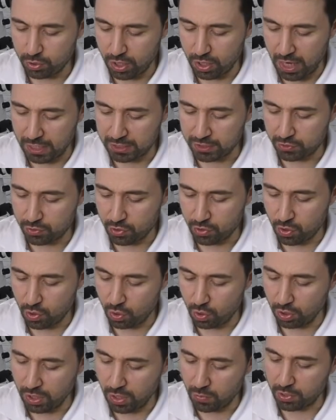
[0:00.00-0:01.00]
answer
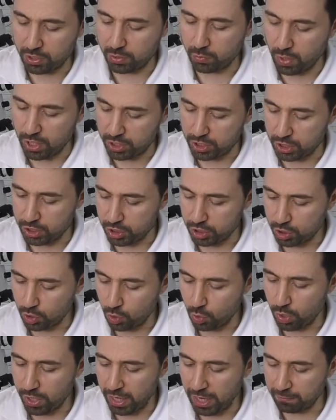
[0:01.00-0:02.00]
all our questions
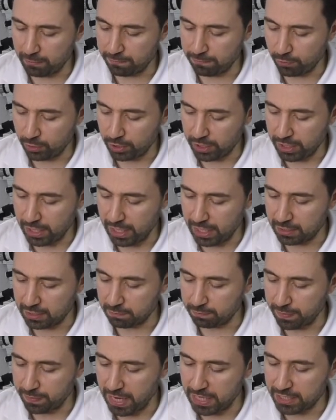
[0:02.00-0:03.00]
so helpfully
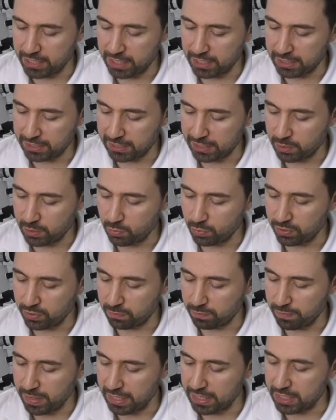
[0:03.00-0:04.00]
and patently with
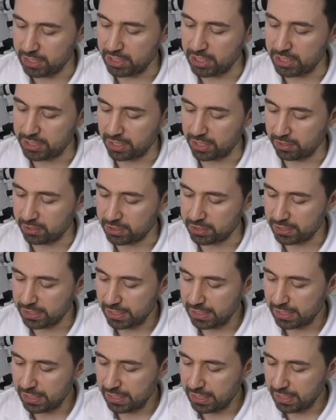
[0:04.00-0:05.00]
many details.
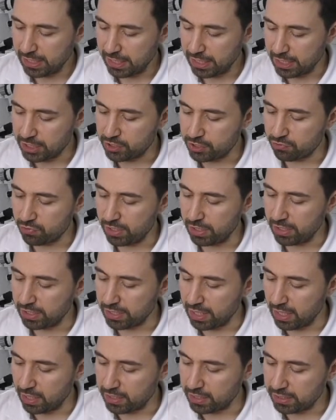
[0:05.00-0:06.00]
It's really
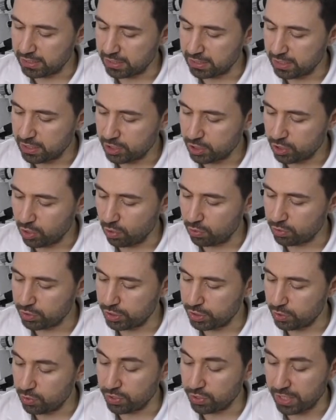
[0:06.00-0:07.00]
nice,
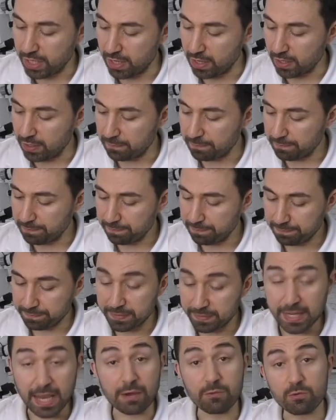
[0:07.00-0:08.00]
shows you care.
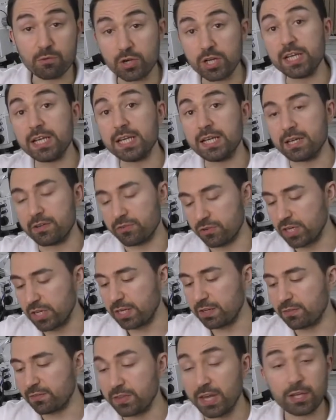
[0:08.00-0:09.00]
Yeah,
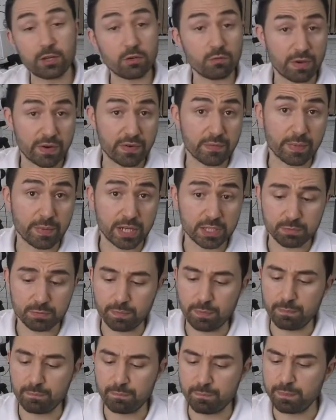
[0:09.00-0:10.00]
really, thank you very much.
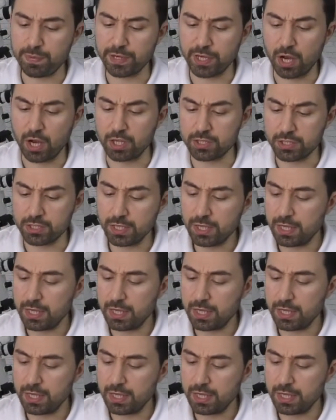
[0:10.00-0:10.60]
Because,